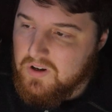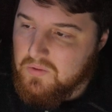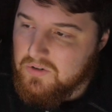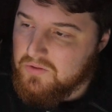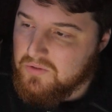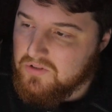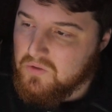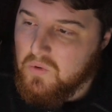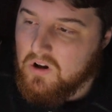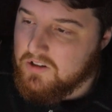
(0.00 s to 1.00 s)
which was
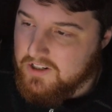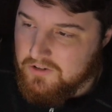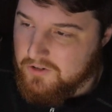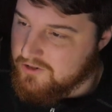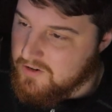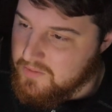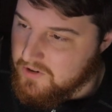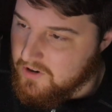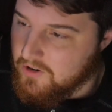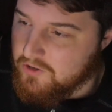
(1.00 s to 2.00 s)
qualities or
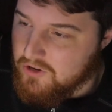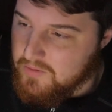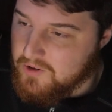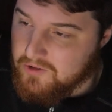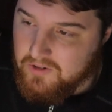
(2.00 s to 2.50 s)
attributes